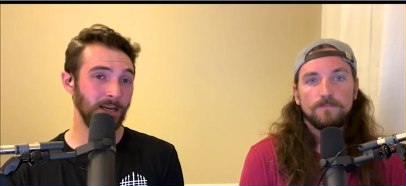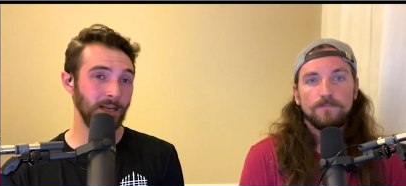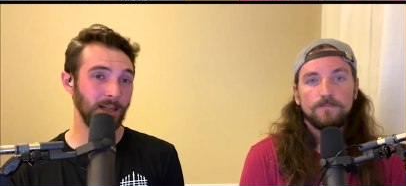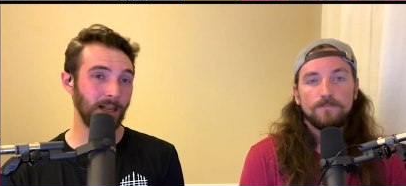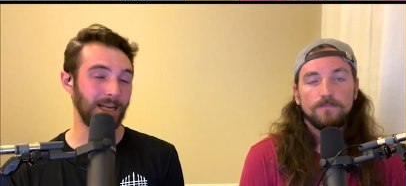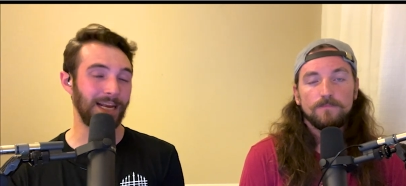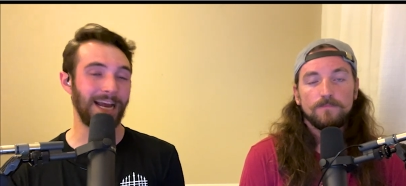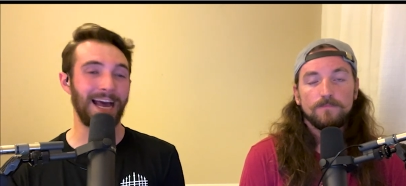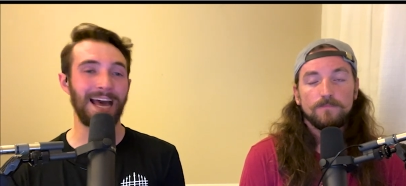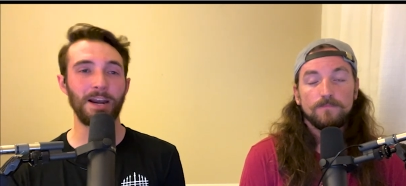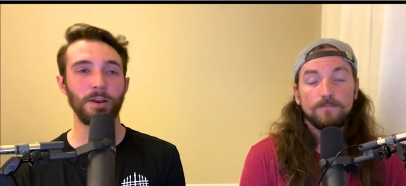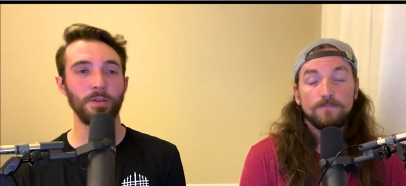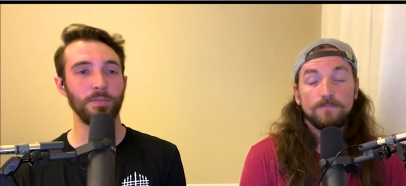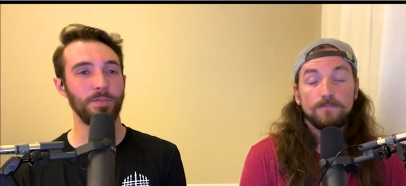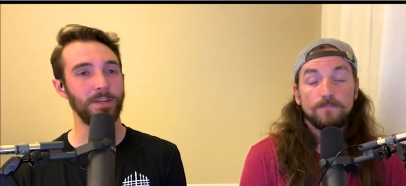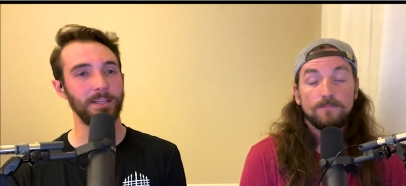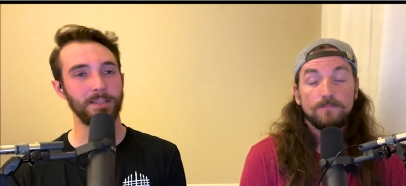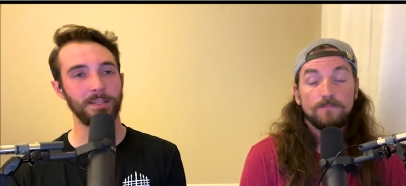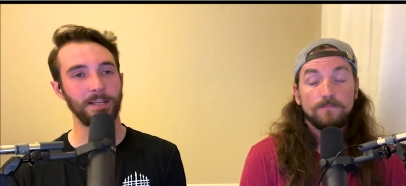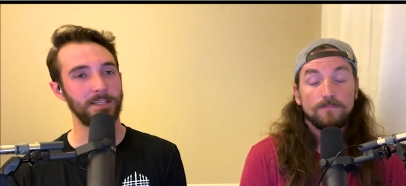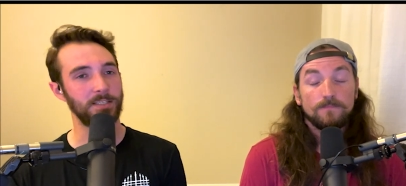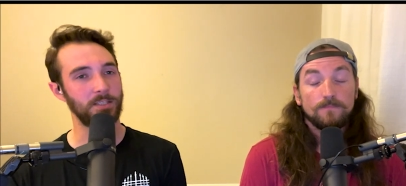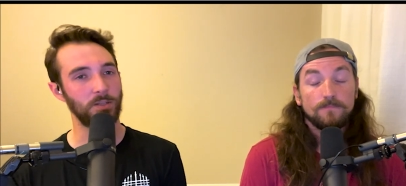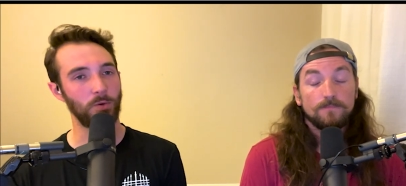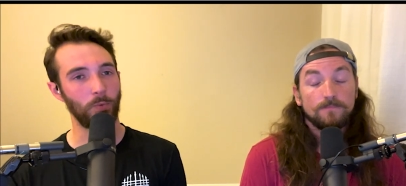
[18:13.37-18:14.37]
Speaker 1: Like, I don't think
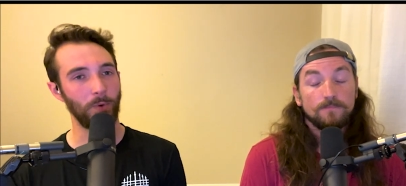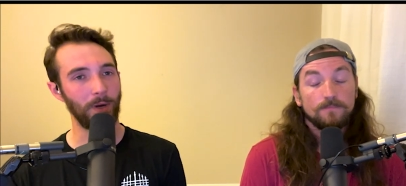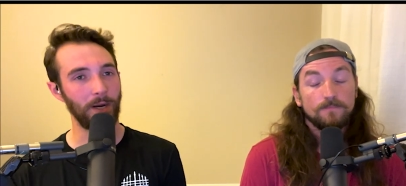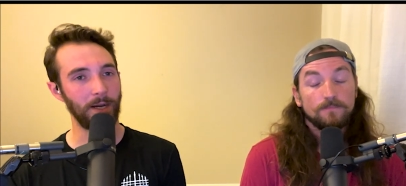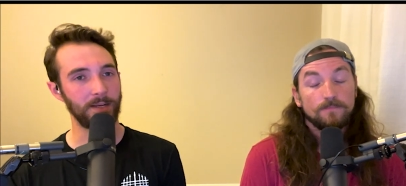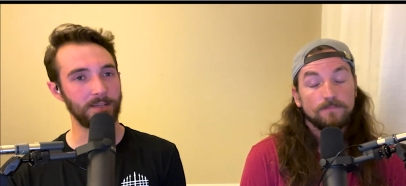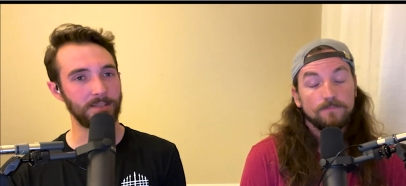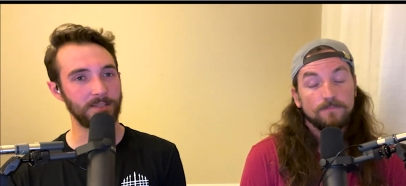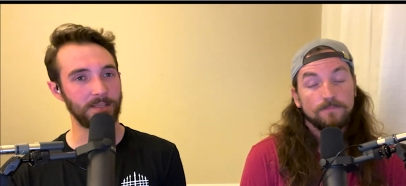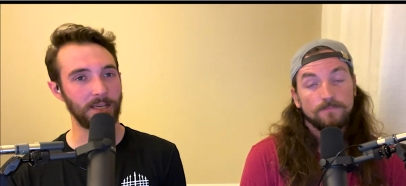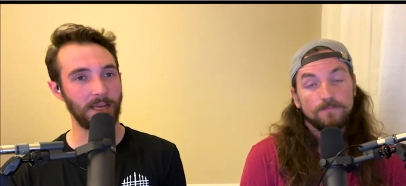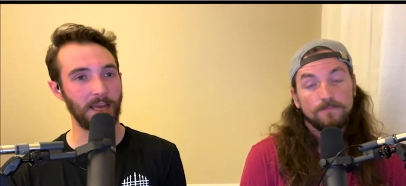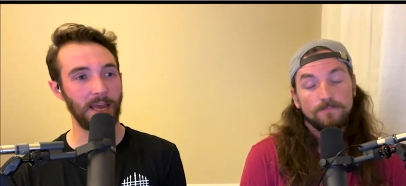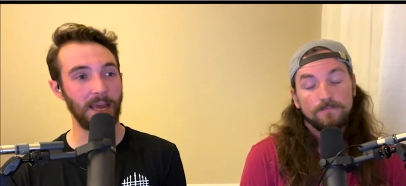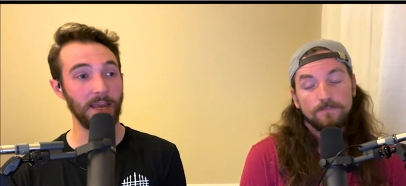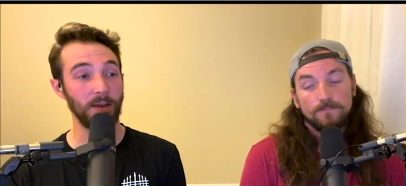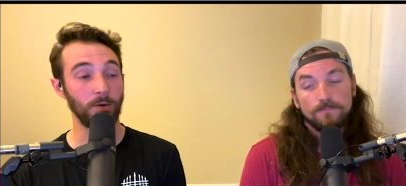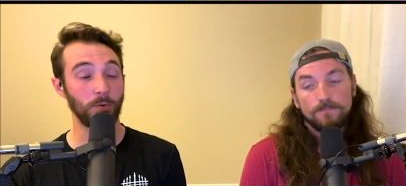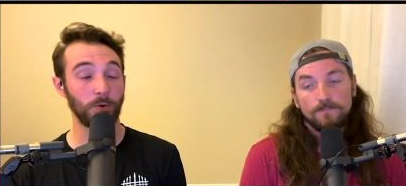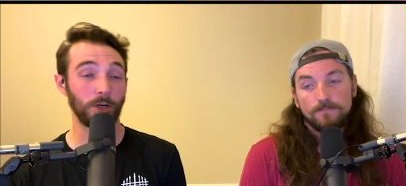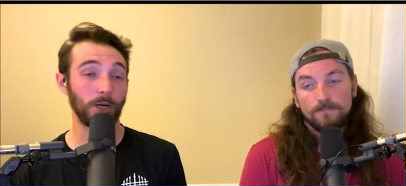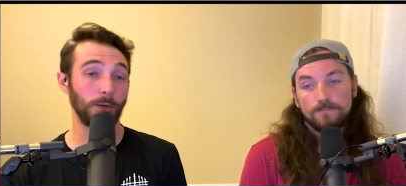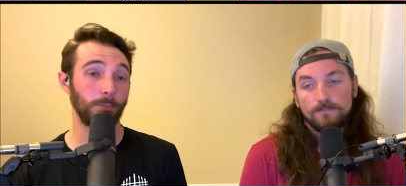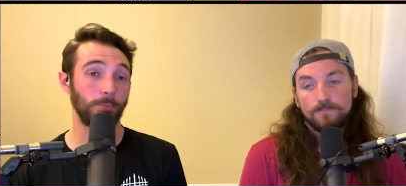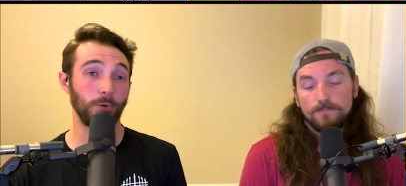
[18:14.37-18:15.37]
that's the way to say, hey,
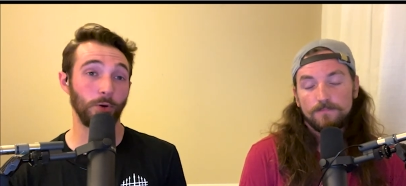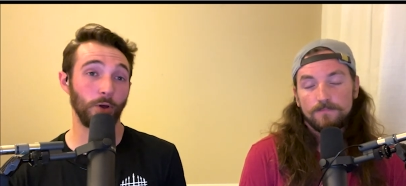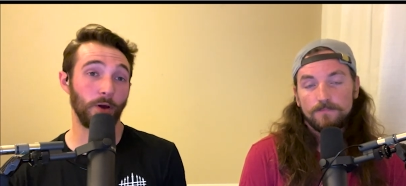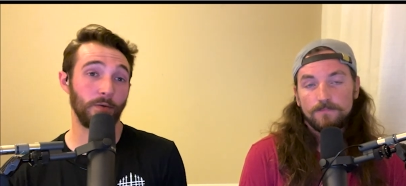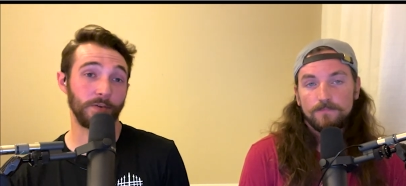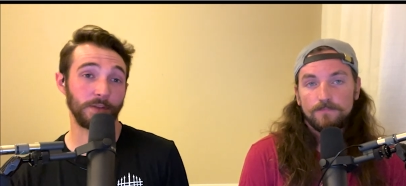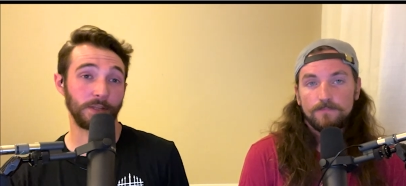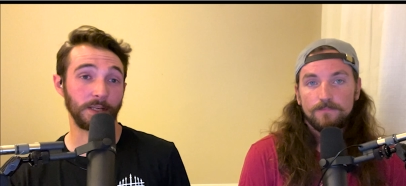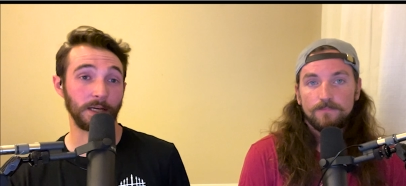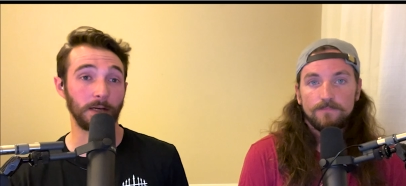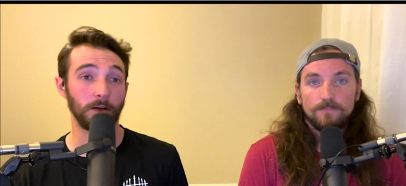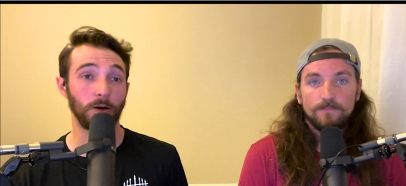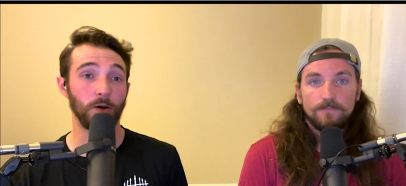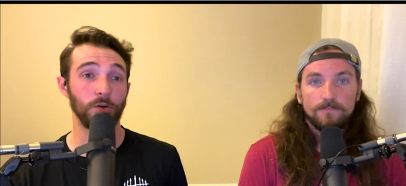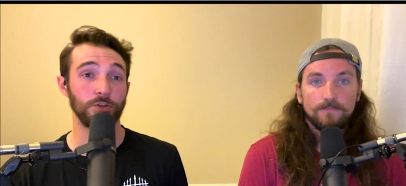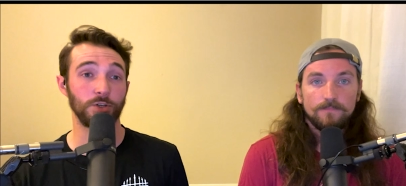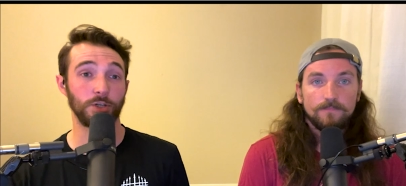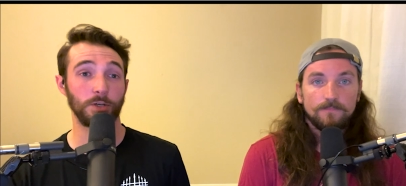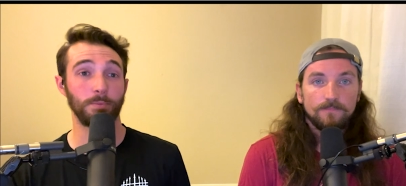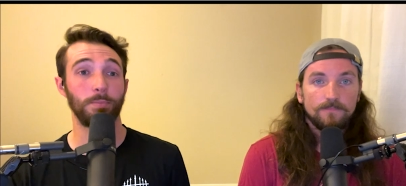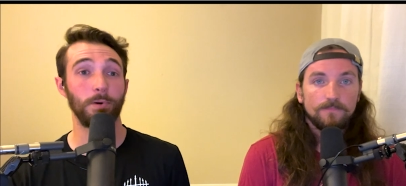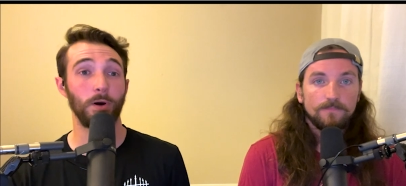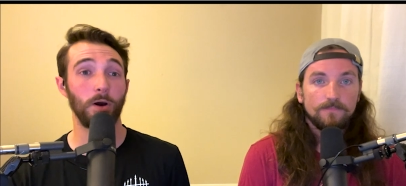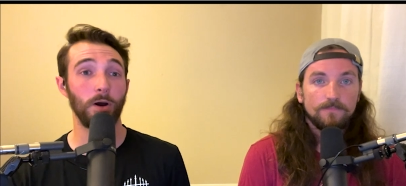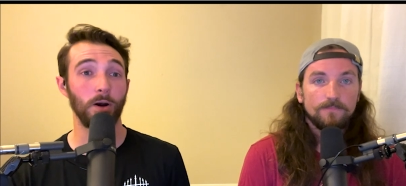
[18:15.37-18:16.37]
we're going to pull everything closer
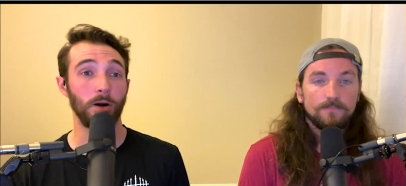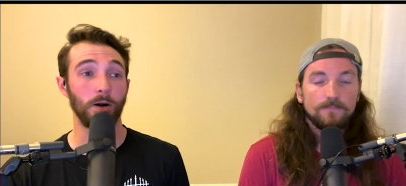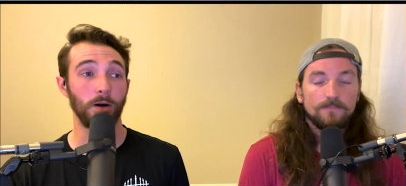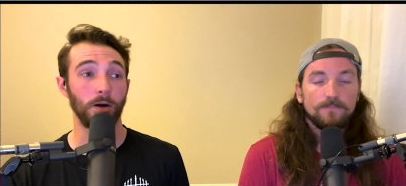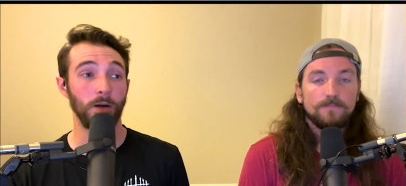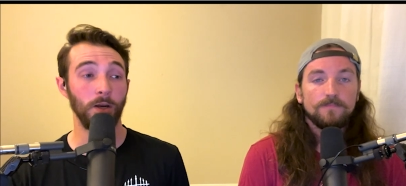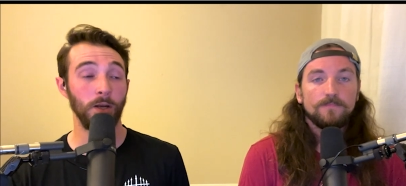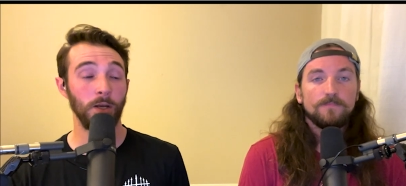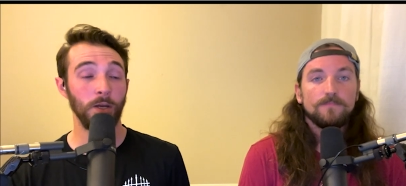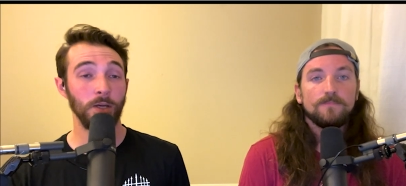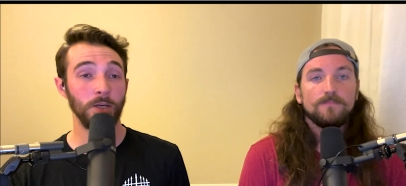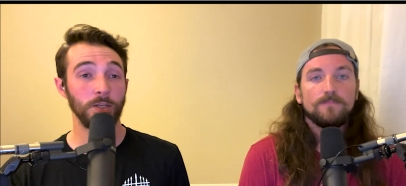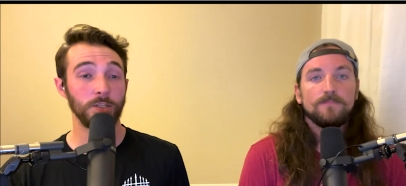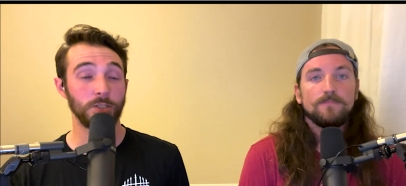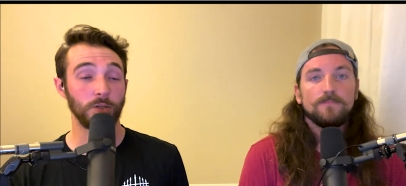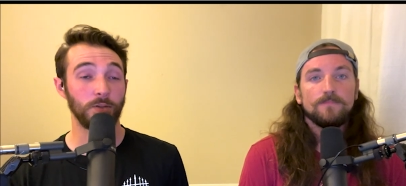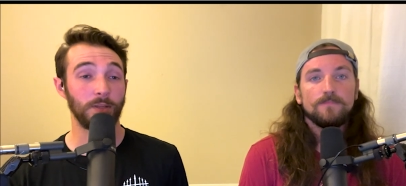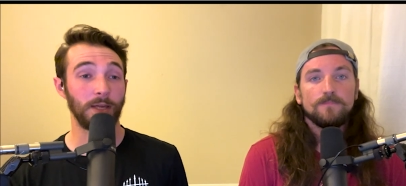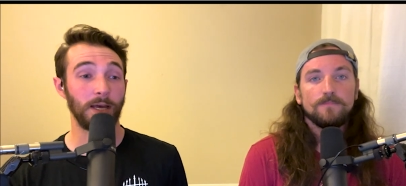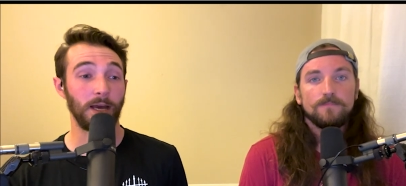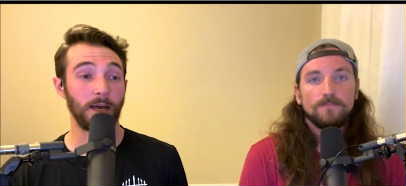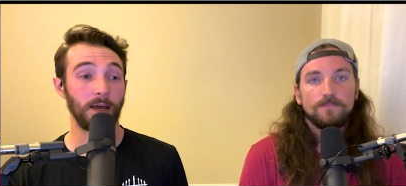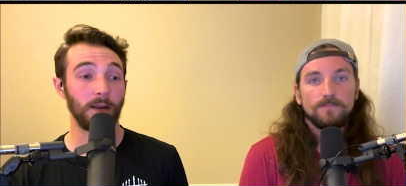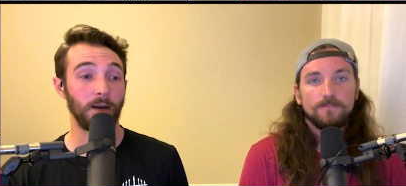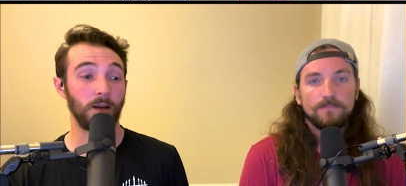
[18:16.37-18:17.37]
to par so
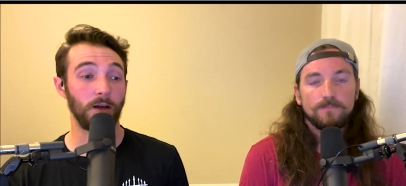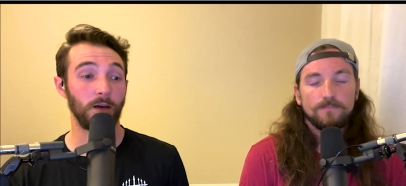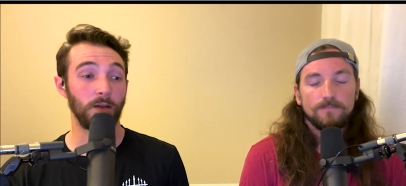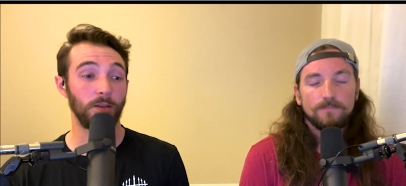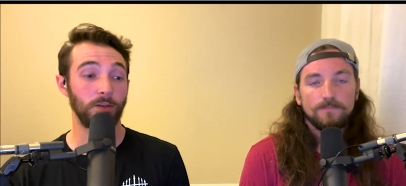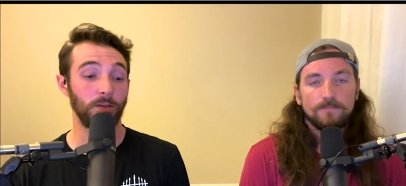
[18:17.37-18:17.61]
that